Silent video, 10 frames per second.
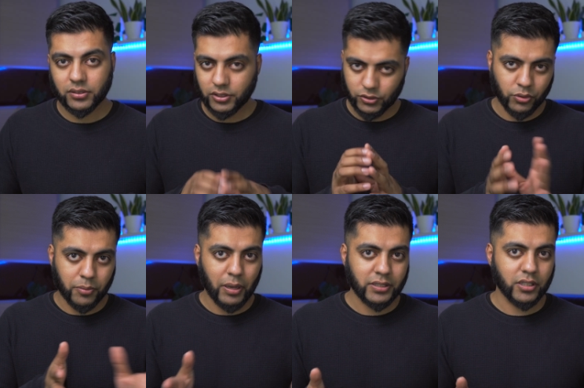This is the only
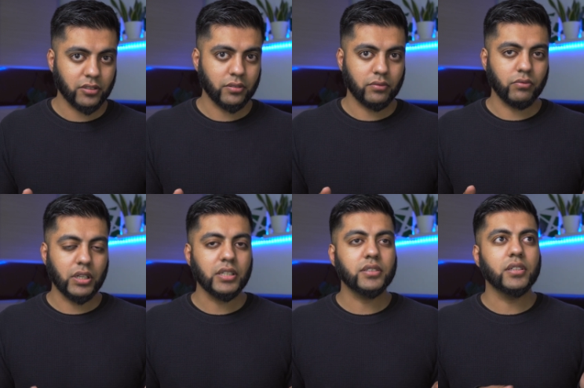beta that's
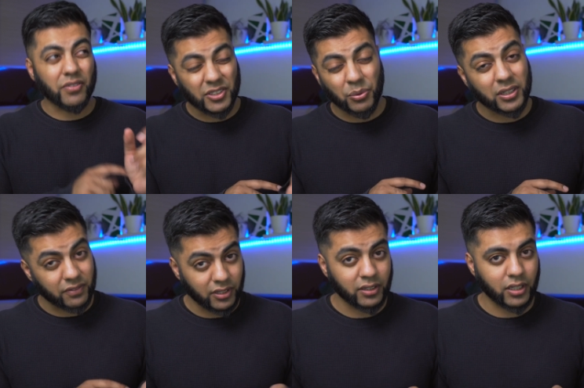released. And the reason why
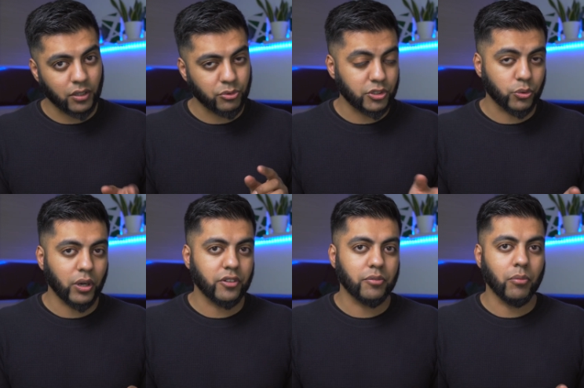they've done that, which is
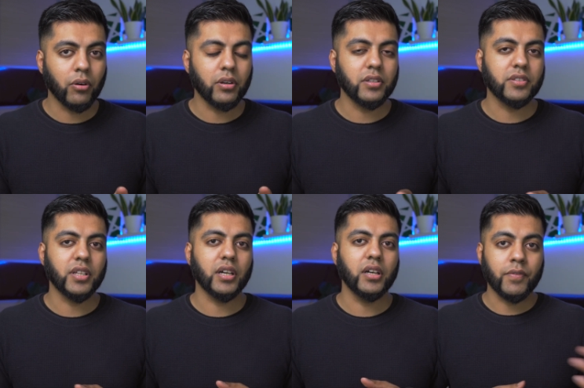quite smart, is
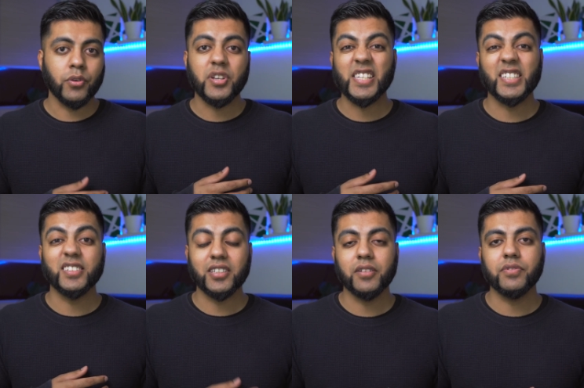that even though it's in
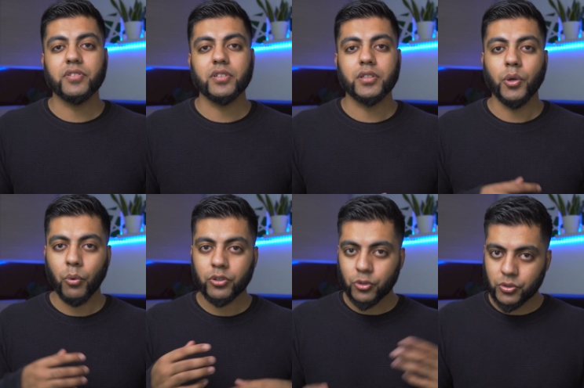its infancy, they
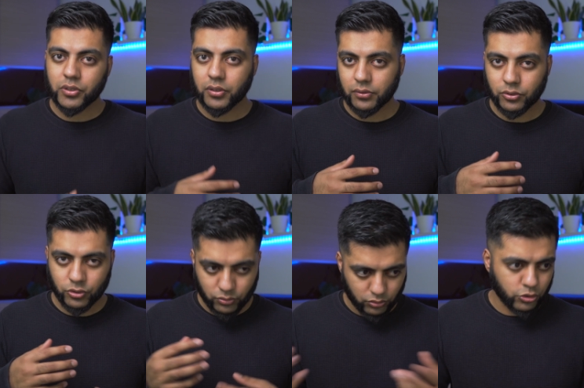want user
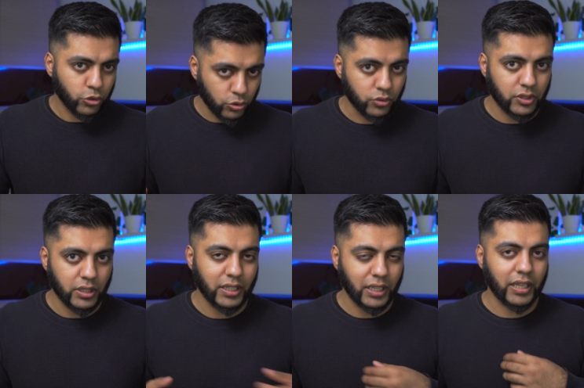to use it
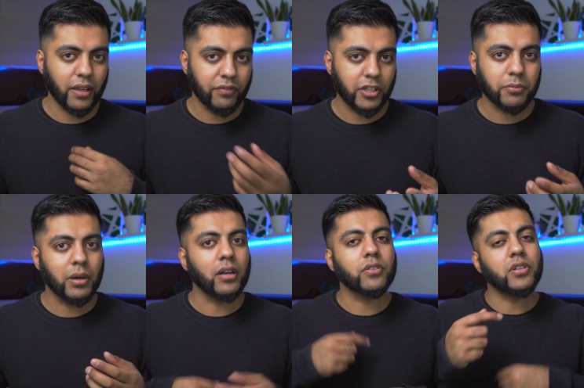and then get
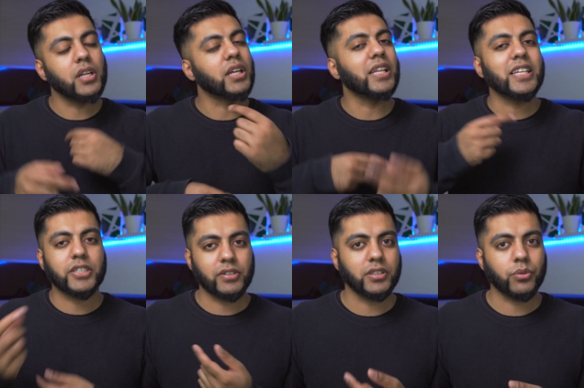feedback so they can
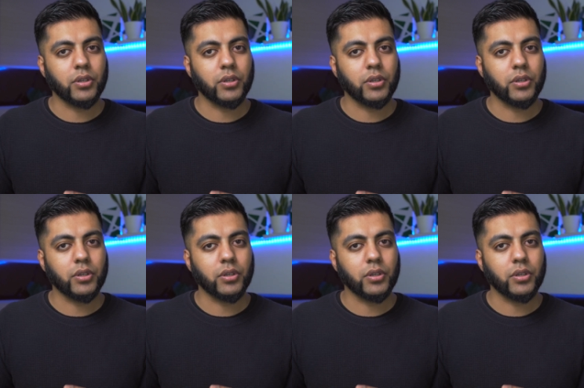iterate it